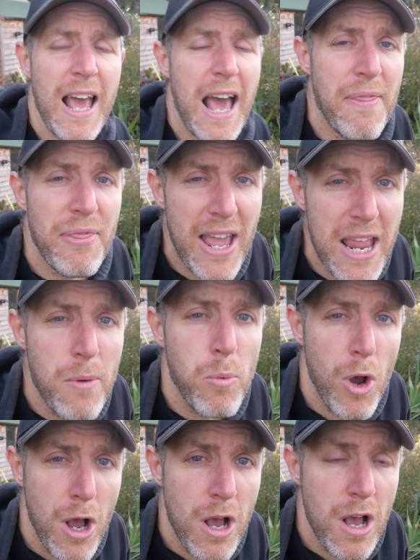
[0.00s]
and they
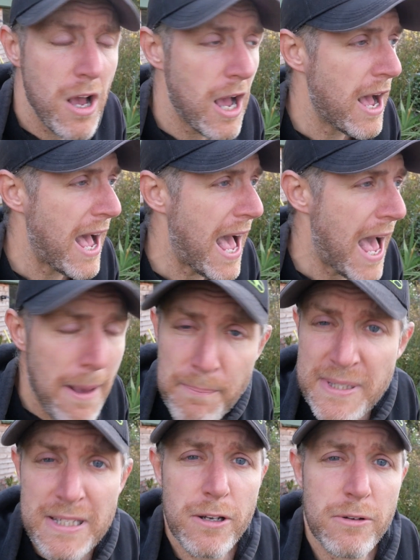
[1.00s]
were
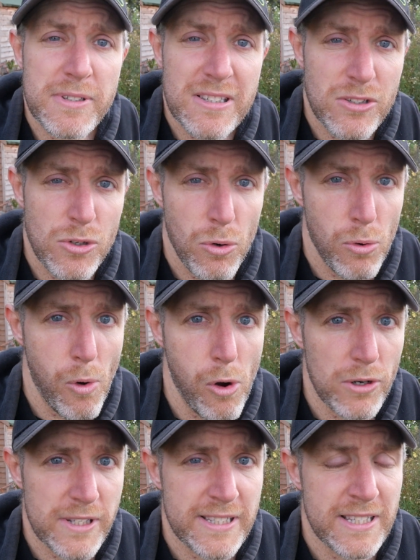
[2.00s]
absolute
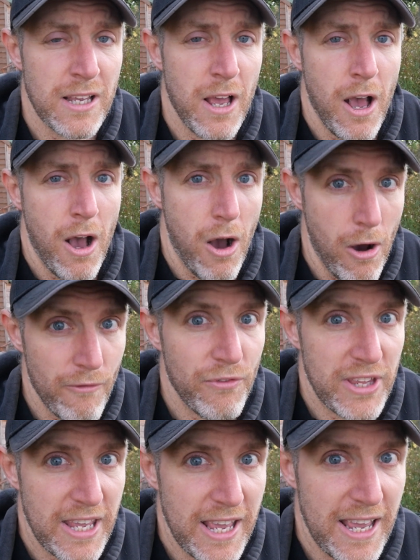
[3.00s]
stalwarts of
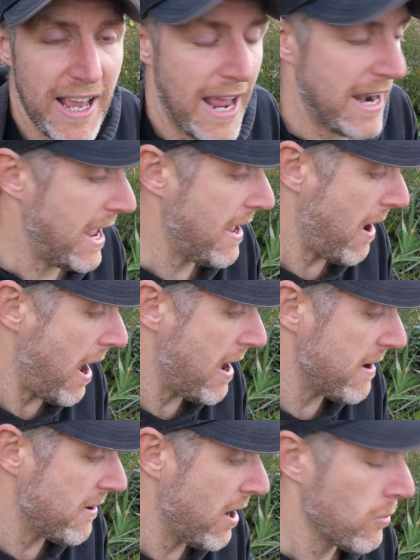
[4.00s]
the year. And
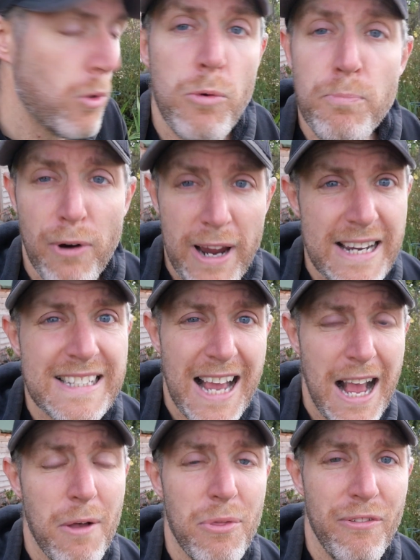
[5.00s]
I will break
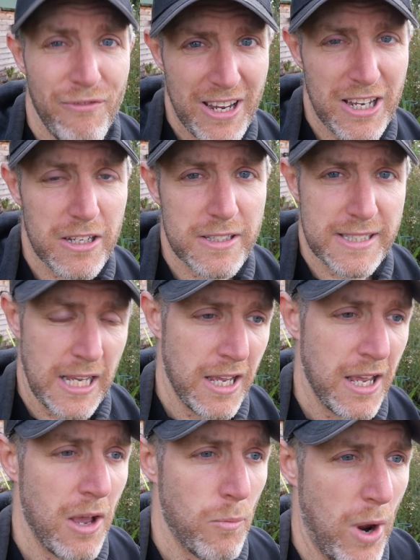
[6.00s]
down the figures
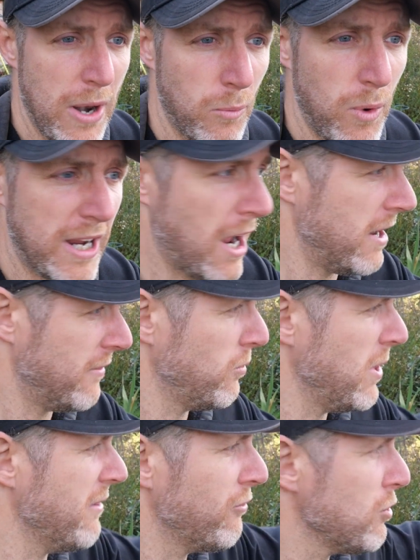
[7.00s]
when
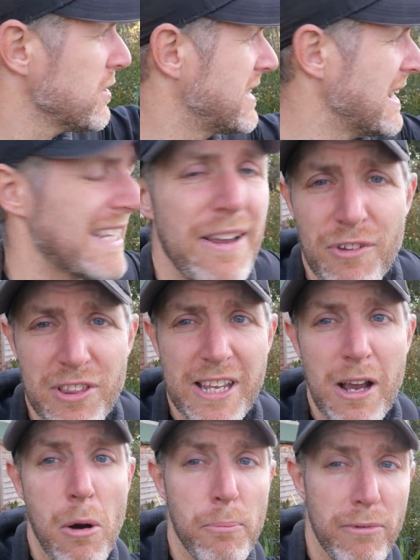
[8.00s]
the frost gets
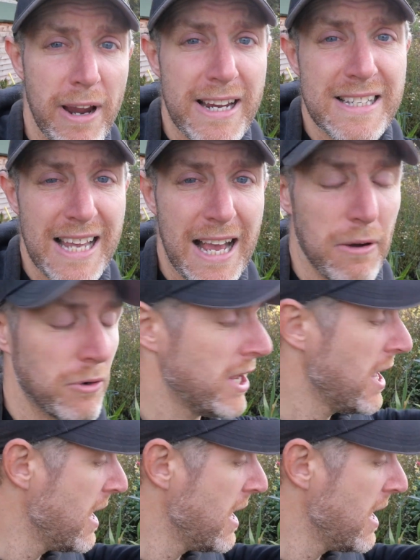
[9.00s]
everything. I'll break down